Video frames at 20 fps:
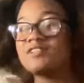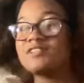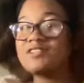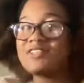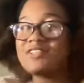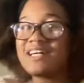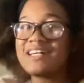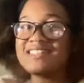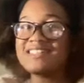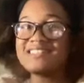
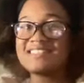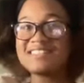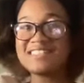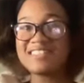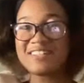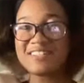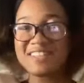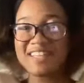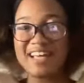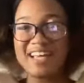Also, guys, this is
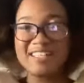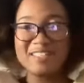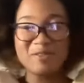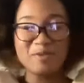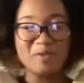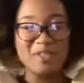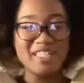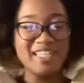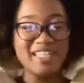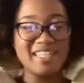our
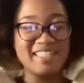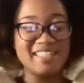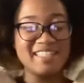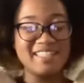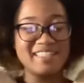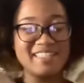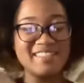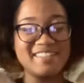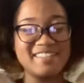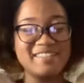last one, I
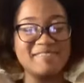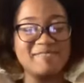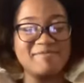think.